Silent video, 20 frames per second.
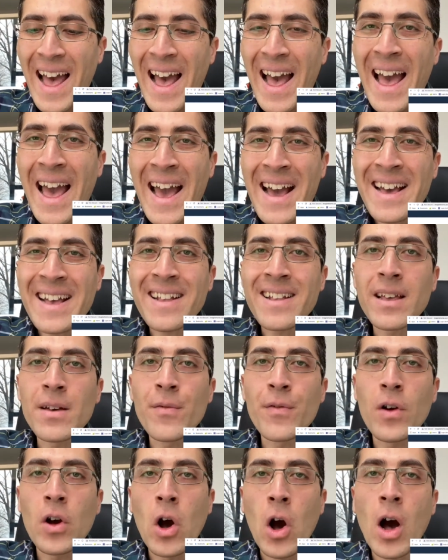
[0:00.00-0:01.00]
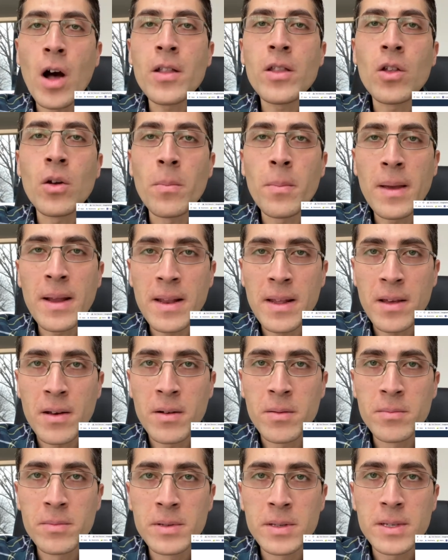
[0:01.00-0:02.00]
active
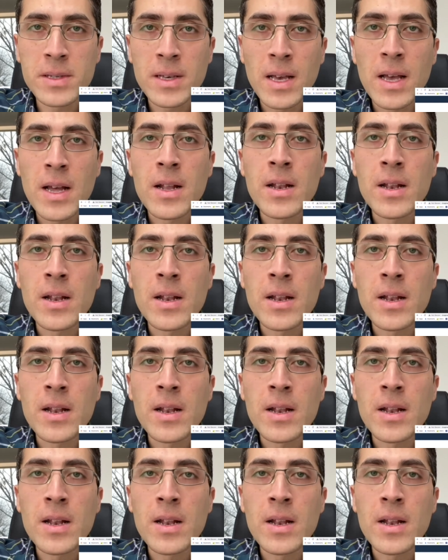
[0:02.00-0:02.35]
condominiums,